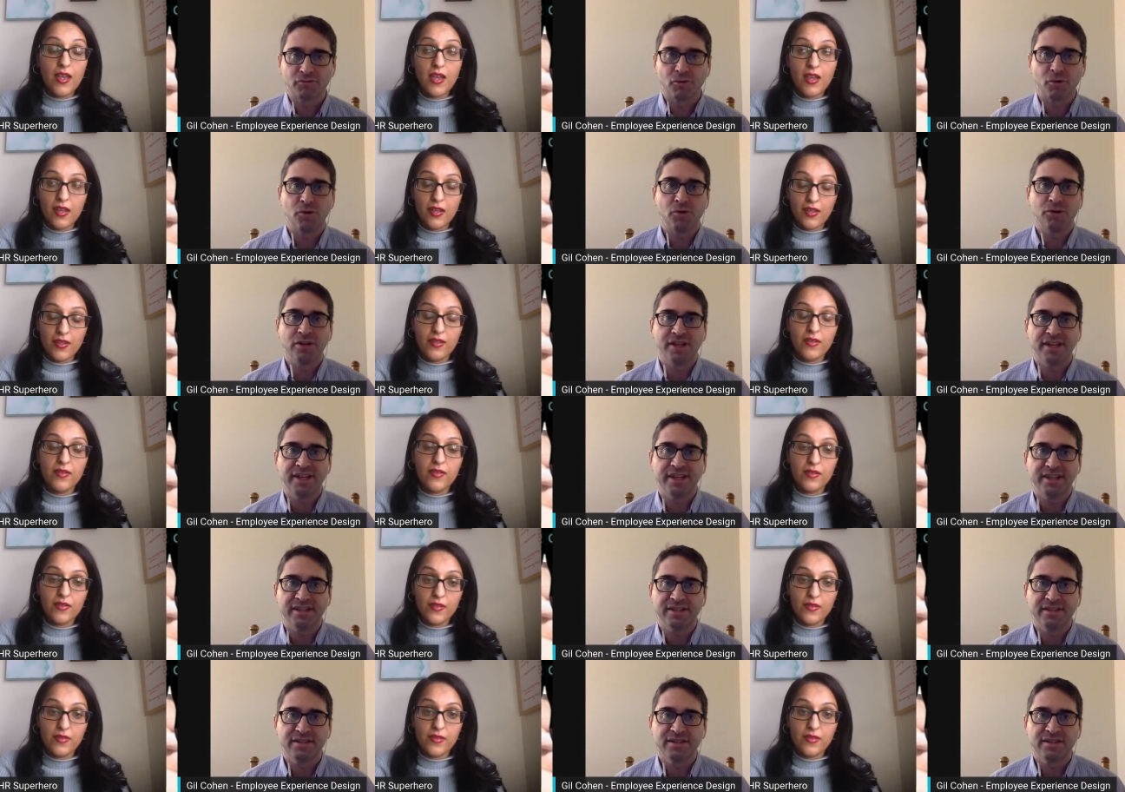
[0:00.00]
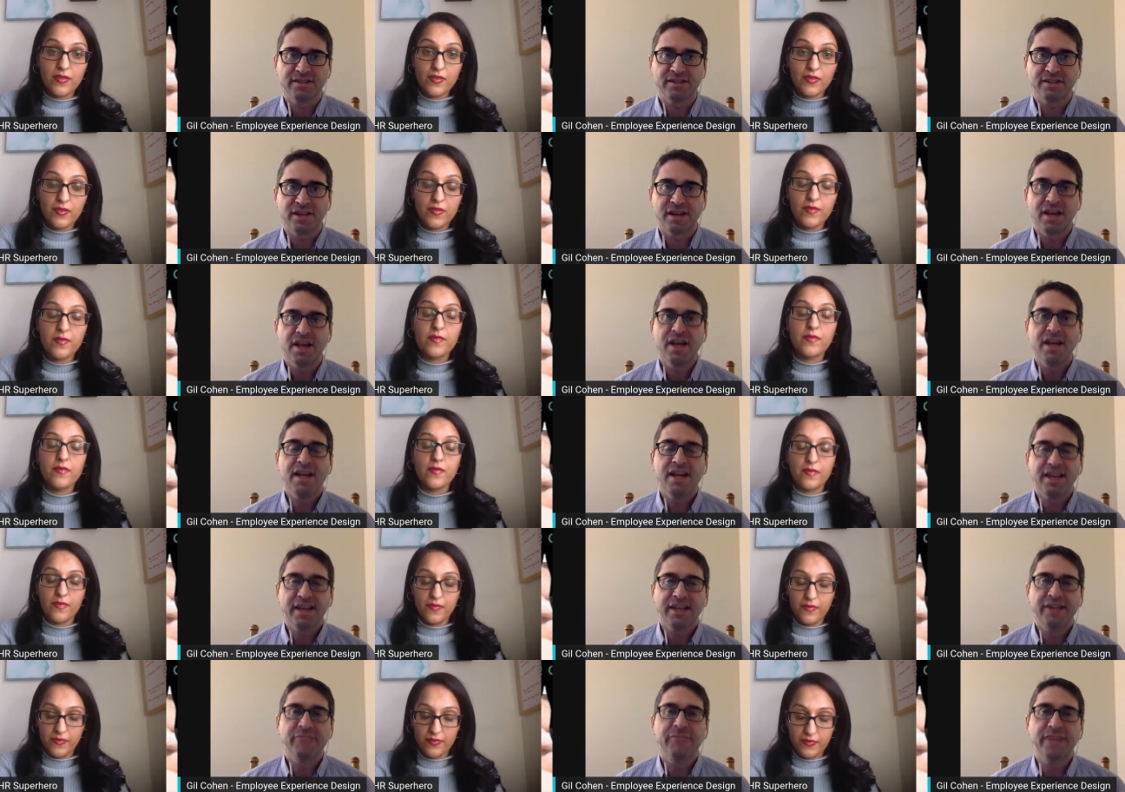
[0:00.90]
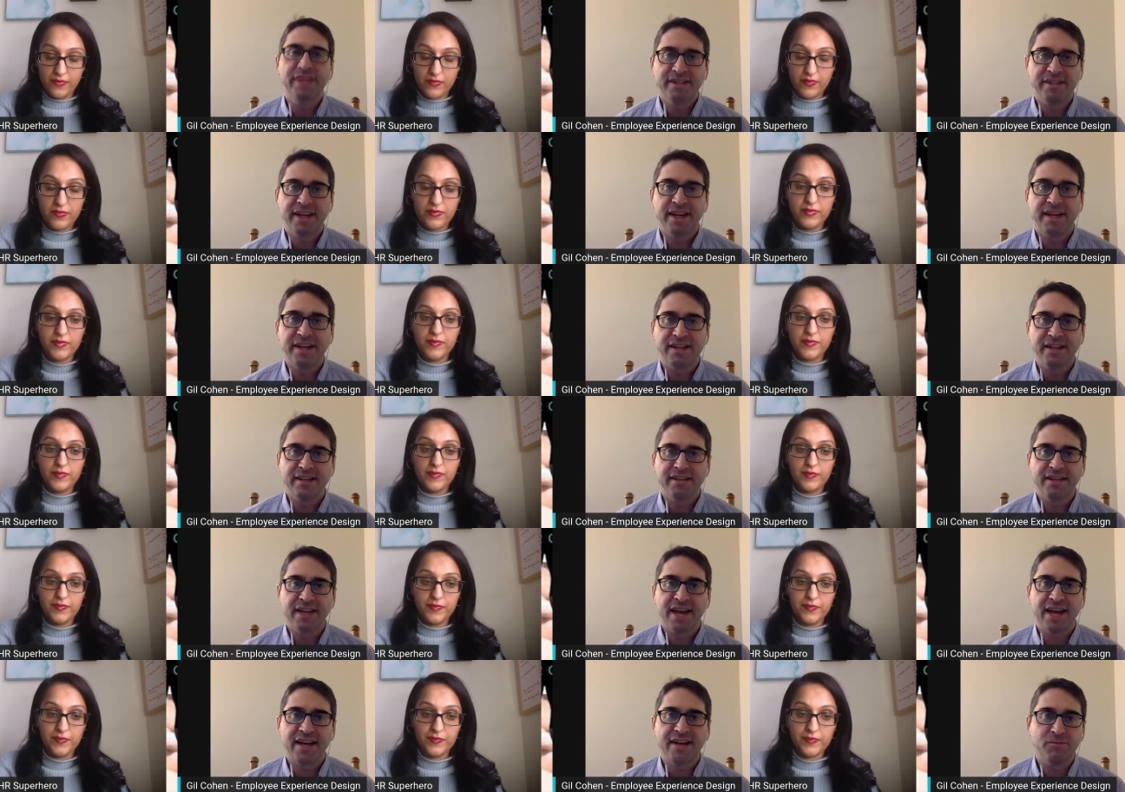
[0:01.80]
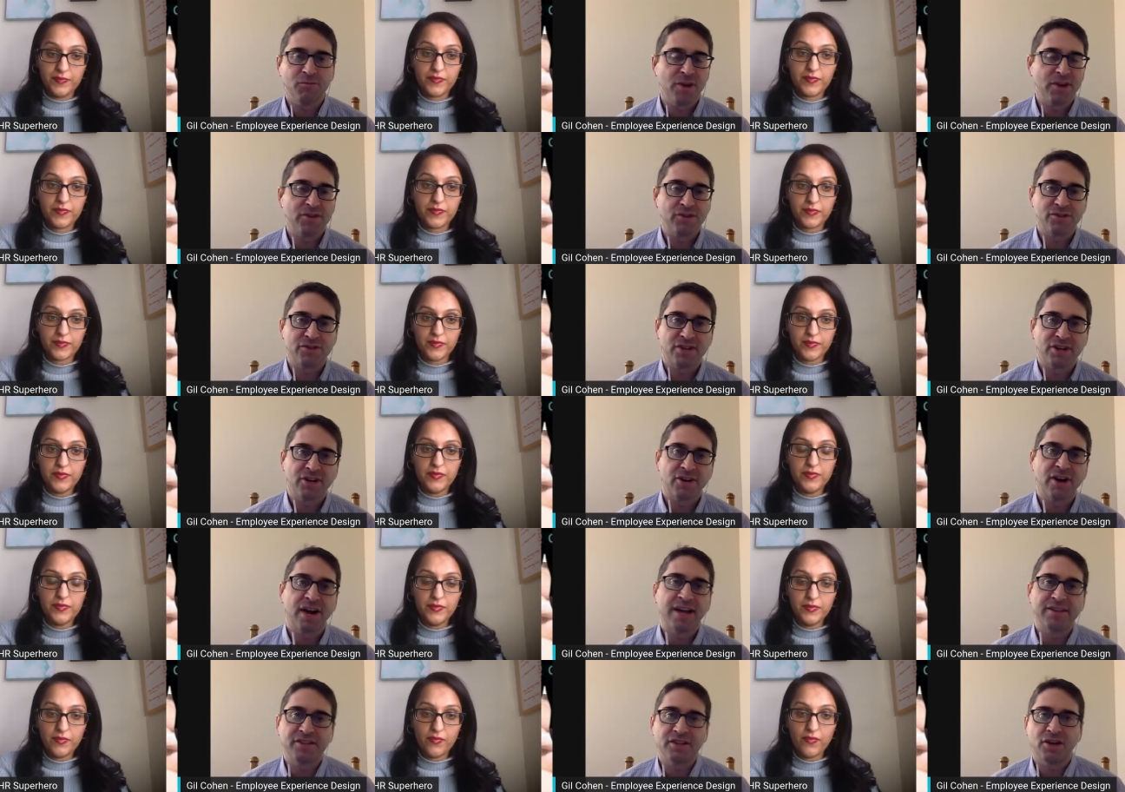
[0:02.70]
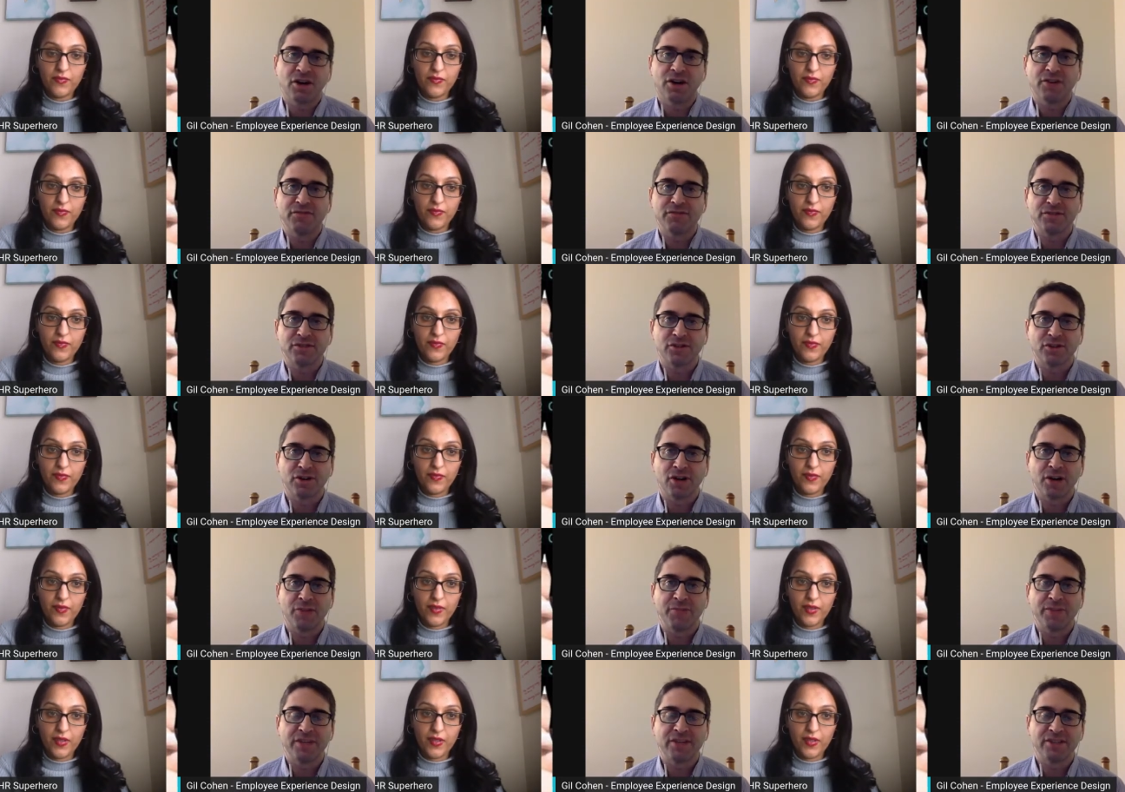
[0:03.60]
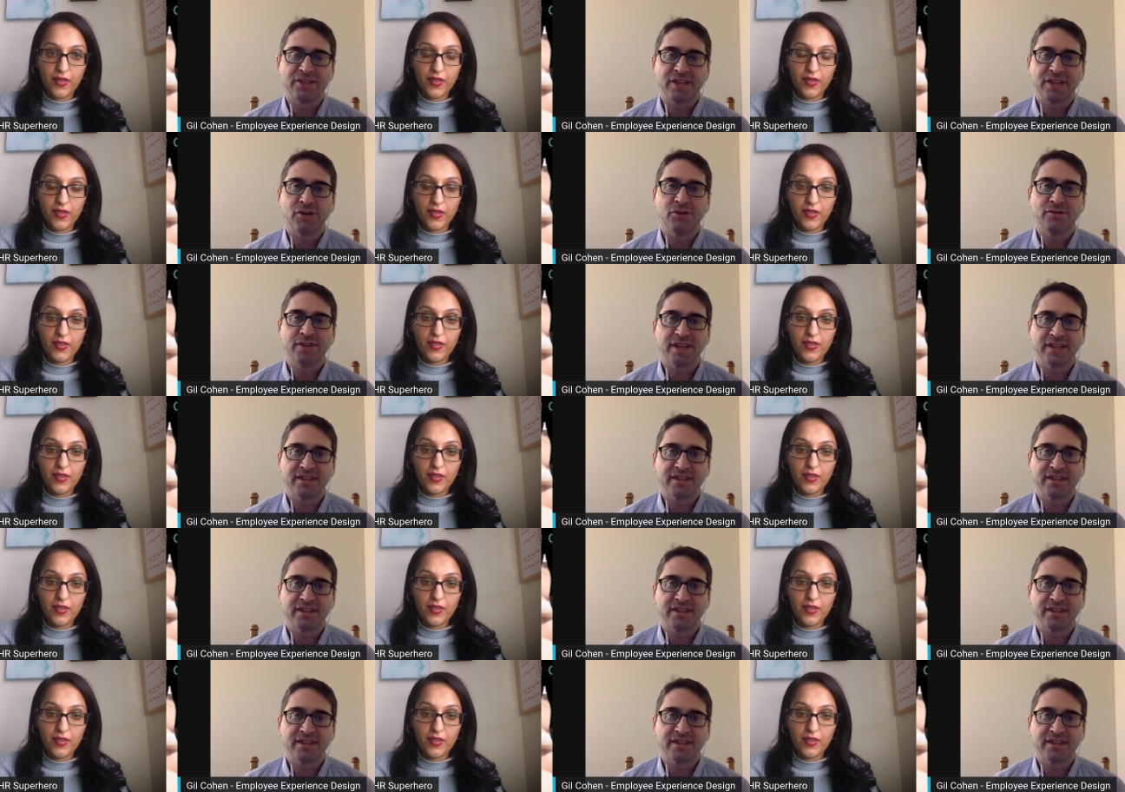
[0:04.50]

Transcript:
Speaker 1: role is in maintaining that whether they're at the office or not because they don't